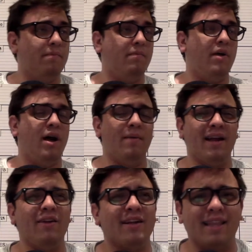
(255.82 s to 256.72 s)
Um, I
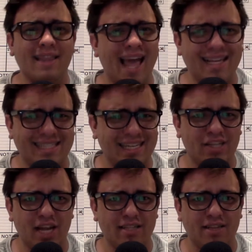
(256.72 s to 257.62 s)
know like the last
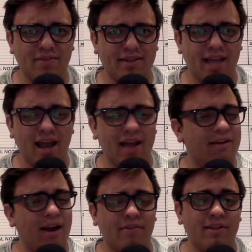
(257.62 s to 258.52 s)
DJ and stuff like that. I don't,
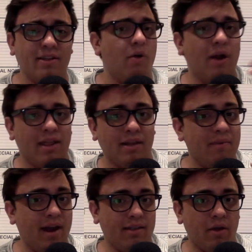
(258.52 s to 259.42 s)
I don't really know anything
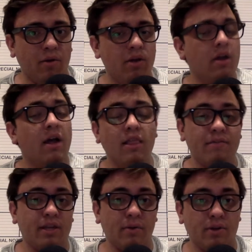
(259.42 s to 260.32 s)
about it though. Love
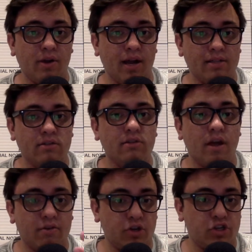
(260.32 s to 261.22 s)
to hear what you guys
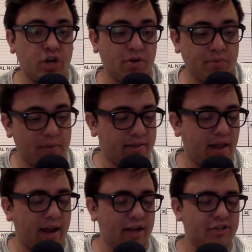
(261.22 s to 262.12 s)
could share with me about
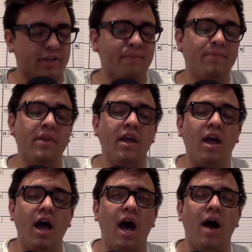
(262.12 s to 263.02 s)
that actually.
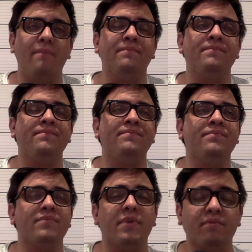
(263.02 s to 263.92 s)
Um,
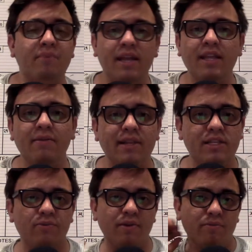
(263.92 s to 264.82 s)
but he released
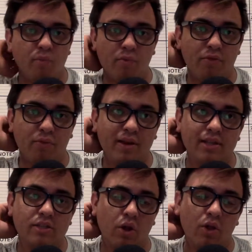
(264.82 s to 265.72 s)
three three
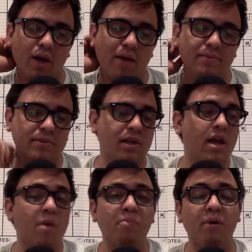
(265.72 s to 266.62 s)
solo albums.
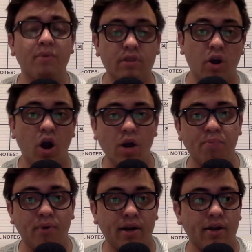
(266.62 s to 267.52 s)
But with the
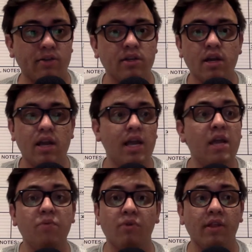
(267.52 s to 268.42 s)
Heartbreakers,
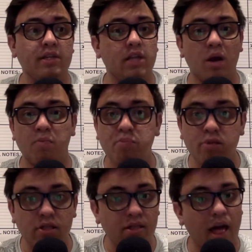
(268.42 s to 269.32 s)
he released a
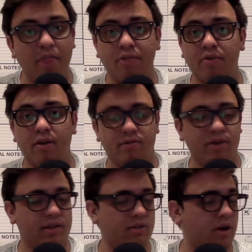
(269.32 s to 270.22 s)
plethora of
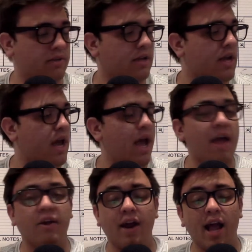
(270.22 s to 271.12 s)
great songs
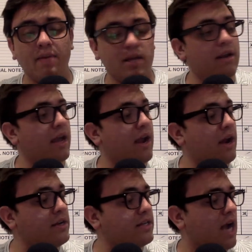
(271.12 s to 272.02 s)
and great albums. And
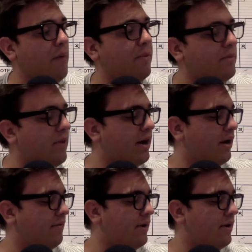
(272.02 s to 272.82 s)
here's a couple of them right here.